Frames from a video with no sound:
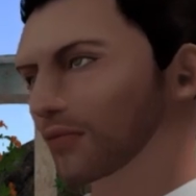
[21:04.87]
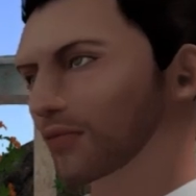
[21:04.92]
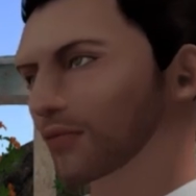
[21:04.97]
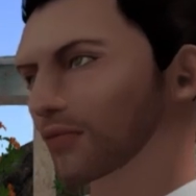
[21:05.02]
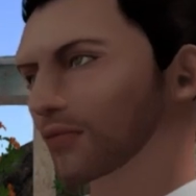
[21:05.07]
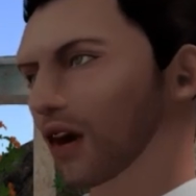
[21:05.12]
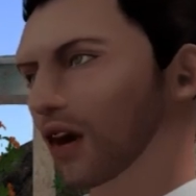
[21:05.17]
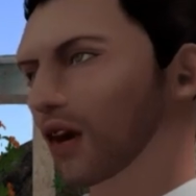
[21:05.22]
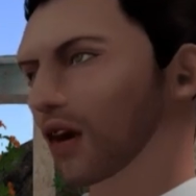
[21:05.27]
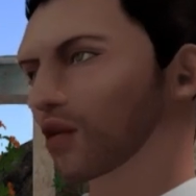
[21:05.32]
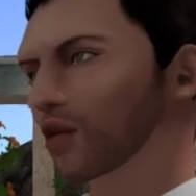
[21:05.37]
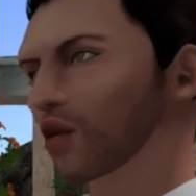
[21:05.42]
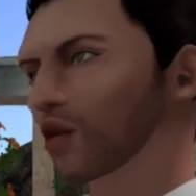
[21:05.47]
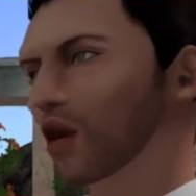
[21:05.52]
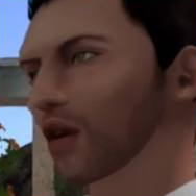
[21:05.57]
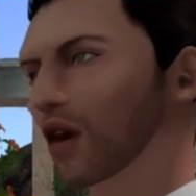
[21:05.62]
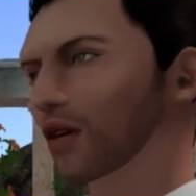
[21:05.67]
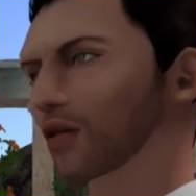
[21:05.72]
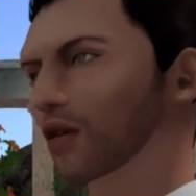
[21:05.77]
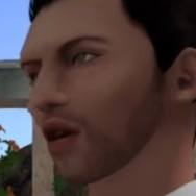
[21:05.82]

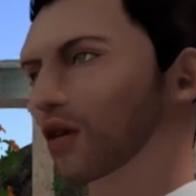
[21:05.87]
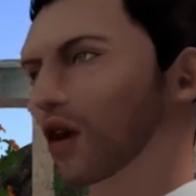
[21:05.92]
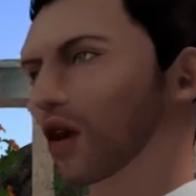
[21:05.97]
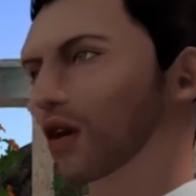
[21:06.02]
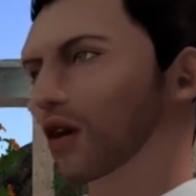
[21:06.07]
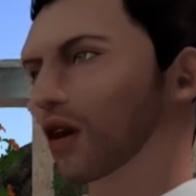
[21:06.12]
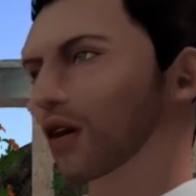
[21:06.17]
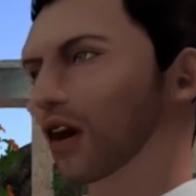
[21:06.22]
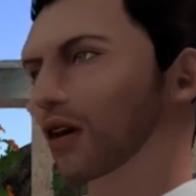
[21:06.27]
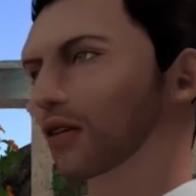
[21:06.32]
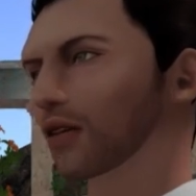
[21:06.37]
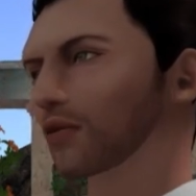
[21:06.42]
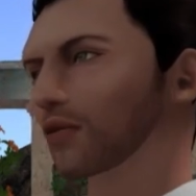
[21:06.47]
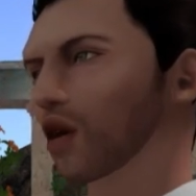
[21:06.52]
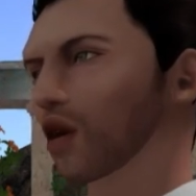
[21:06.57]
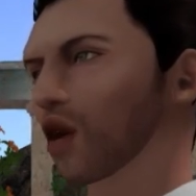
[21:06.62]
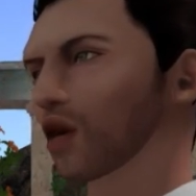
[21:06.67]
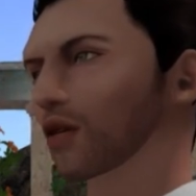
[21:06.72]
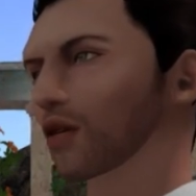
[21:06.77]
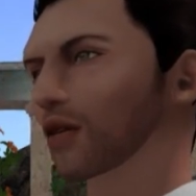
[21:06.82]
desire and this
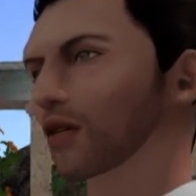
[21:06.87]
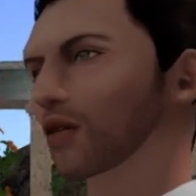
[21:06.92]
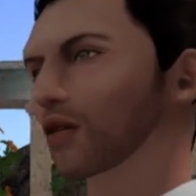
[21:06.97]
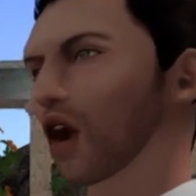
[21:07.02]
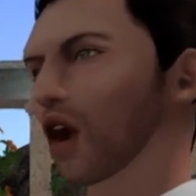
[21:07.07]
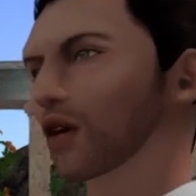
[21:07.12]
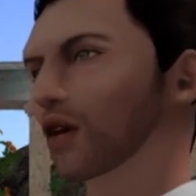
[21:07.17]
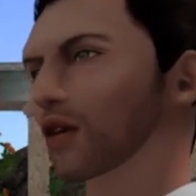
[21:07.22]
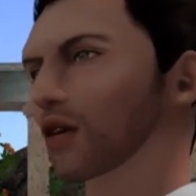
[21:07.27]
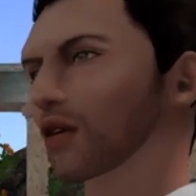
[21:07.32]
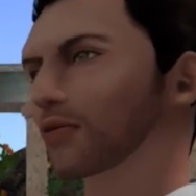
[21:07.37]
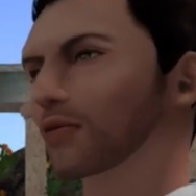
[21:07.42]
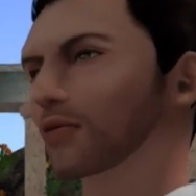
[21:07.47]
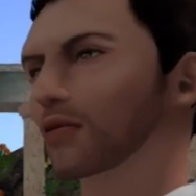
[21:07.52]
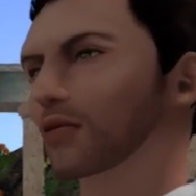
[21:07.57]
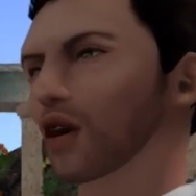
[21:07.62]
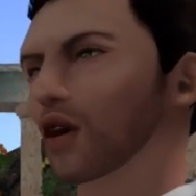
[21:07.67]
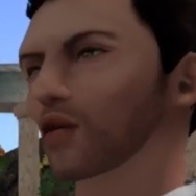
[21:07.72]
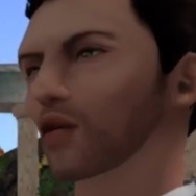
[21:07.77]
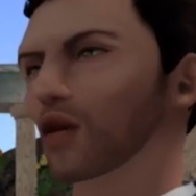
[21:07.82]
individual
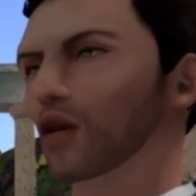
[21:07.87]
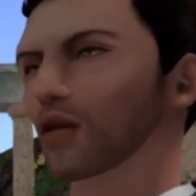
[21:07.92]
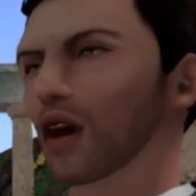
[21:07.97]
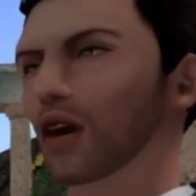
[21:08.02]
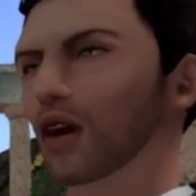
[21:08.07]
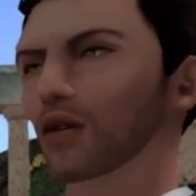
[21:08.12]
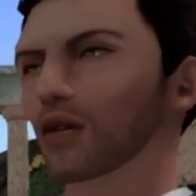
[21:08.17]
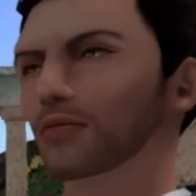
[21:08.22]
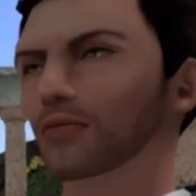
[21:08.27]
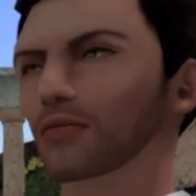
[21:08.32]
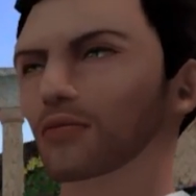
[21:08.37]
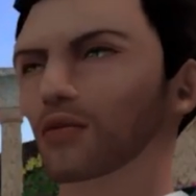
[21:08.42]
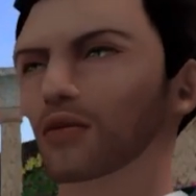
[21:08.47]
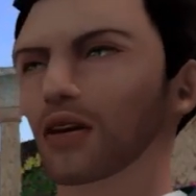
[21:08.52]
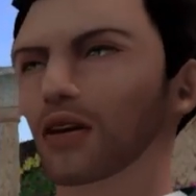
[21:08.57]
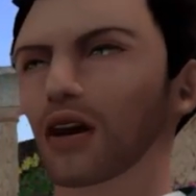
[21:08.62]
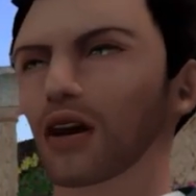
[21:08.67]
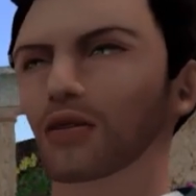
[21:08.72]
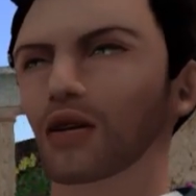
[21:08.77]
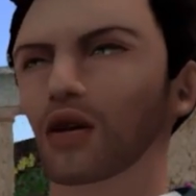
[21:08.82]
aspect of,
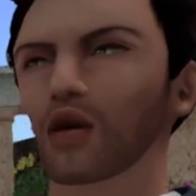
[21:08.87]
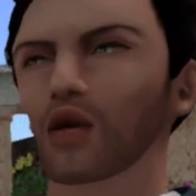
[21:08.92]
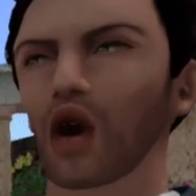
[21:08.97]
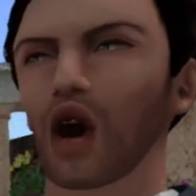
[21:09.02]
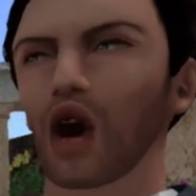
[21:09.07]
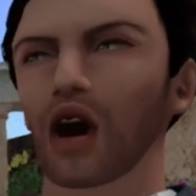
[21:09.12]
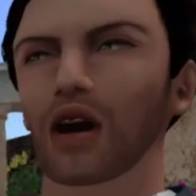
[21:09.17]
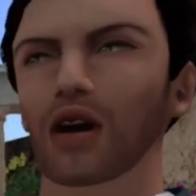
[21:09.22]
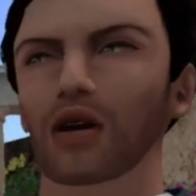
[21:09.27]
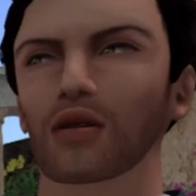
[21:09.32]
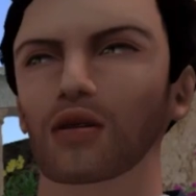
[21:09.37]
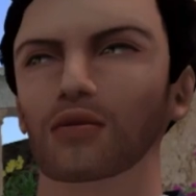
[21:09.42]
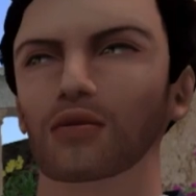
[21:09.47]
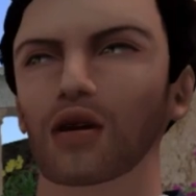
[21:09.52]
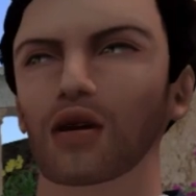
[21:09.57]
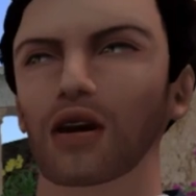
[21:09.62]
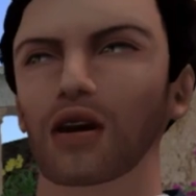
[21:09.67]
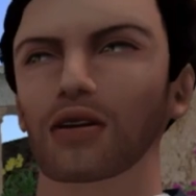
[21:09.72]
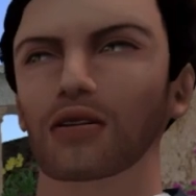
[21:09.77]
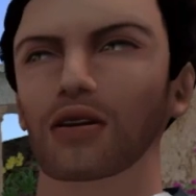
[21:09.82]
for everyone,
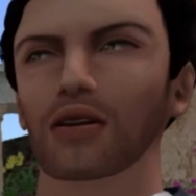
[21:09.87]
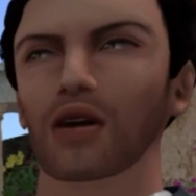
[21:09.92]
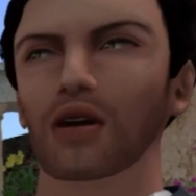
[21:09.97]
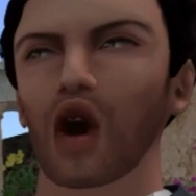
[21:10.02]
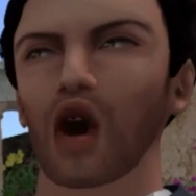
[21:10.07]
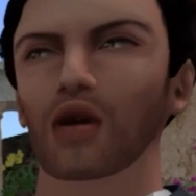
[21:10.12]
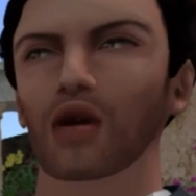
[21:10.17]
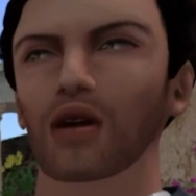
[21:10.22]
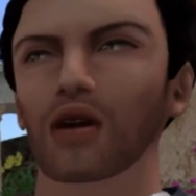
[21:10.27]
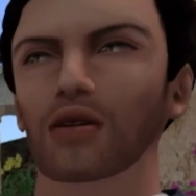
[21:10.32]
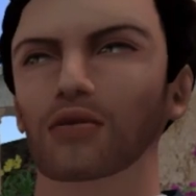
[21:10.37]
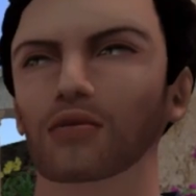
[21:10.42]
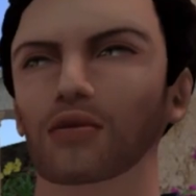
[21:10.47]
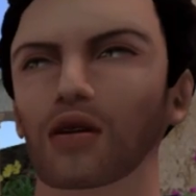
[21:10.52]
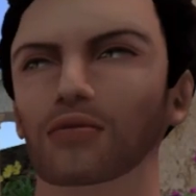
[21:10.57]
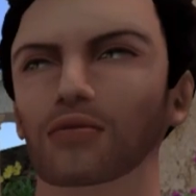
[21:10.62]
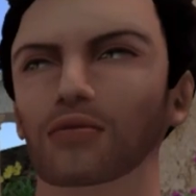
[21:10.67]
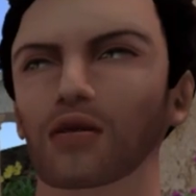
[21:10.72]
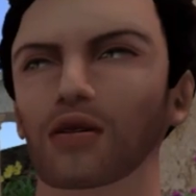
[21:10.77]
is very specific.